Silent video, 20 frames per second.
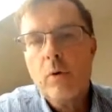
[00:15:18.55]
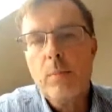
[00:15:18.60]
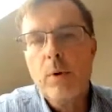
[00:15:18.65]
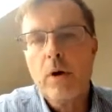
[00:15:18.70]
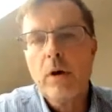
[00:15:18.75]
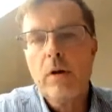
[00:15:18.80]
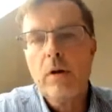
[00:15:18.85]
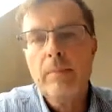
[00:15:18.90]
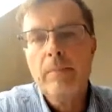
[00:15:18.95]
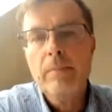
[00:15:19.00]

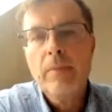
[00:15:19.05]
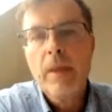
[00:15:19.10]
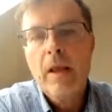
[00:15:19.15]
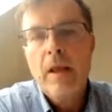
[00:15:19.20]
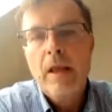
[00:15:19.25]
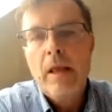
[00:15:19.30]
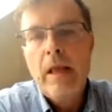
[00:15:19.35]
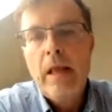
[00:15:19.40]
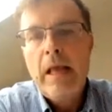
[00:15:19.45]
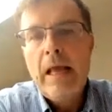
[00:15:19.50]
model,
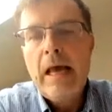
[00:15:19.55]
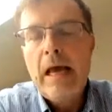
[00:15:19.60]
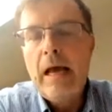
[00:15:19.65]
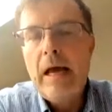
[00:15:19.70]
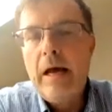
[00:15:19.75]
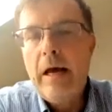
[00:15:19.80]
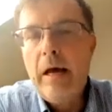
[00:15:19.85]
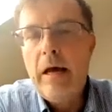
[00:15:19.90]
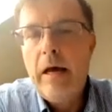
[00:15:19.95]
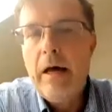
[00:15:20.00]

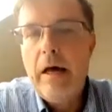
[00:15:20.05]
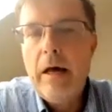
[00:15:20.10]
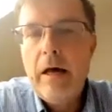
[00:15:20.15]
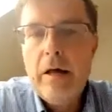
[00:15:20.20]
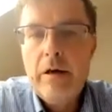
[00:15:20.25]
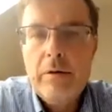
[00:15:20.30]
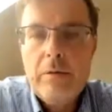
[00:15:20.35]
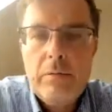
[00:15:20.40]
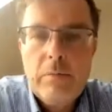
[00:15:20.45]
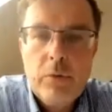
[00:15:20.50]

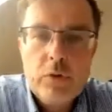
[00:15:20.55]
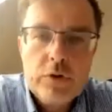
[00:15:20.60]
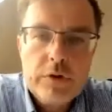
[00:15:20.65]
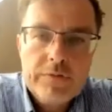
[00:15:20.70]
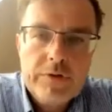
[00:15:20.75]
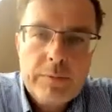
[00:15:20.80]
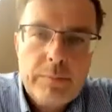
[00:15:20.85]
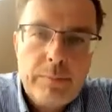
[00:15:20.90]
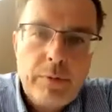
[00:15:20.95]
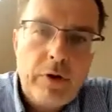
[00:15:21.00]
and
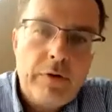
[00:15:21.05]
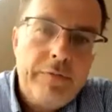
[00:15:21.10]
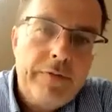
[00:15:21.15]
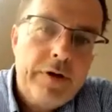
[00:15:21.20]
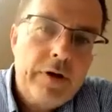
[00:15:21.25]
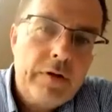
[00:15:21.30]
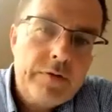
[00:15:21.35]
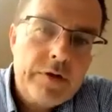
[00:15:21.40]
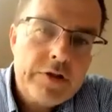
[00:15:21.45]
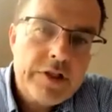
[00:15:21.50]
most of the
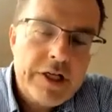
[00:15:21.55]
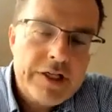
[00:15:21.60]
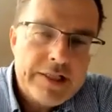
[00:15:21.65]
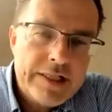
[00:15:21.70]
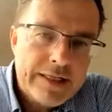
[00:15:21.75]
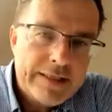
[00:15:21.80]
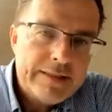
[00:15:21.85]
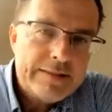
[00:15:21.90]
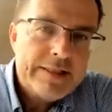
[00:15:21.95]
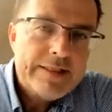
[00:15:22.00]
profit of the
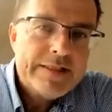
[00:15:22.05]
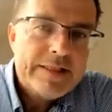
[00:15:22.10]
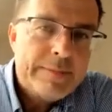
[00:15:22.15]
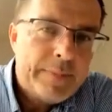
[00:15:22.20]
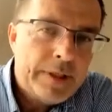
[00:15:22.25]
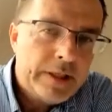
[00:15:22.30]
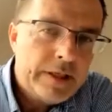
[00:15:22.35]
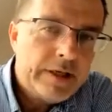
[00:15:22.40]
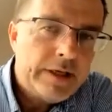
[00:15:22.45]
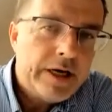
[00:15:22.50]

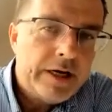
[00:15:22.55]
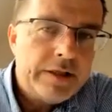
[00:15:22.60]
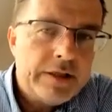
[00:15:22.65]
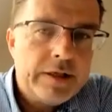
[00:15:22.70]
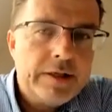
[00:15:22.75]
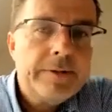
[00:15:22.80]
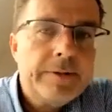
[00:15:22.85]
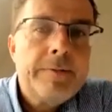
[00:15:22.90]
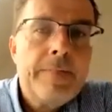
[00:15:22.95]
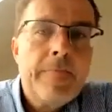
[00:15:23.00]
system
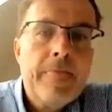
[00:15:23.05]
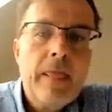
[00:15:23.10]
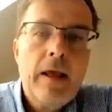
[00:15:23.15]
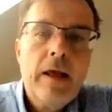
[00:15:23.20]
integrator